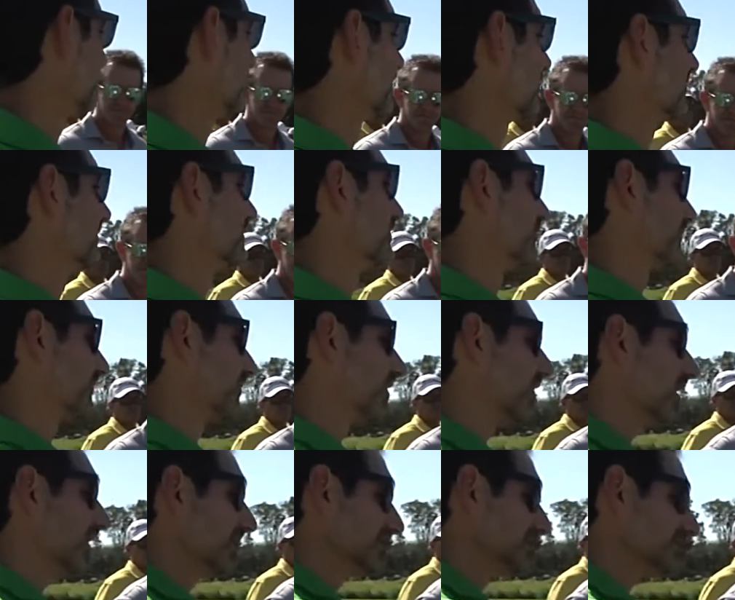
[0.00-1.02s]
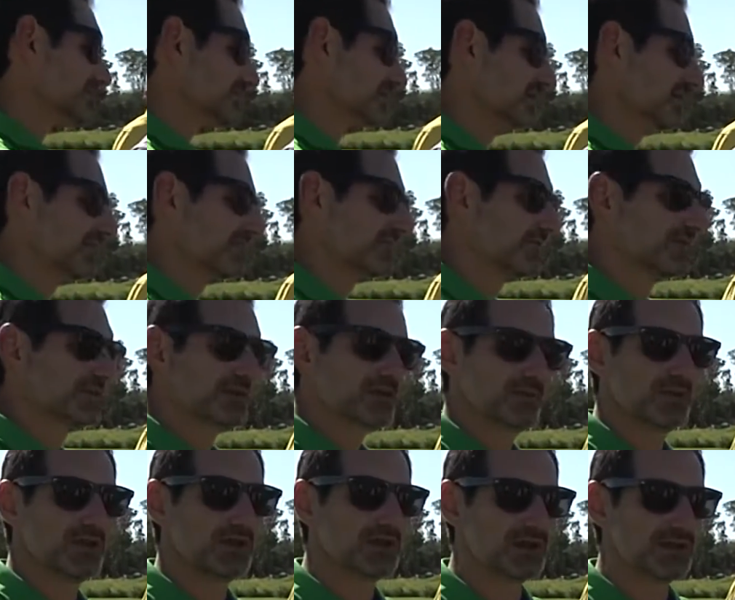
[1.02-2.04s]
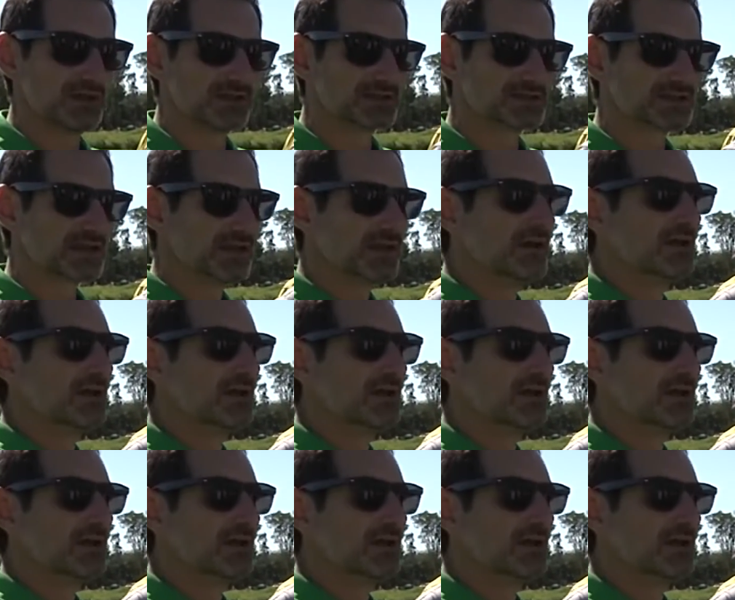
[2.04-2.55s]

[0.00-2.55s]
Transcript: for us and then for the committee is,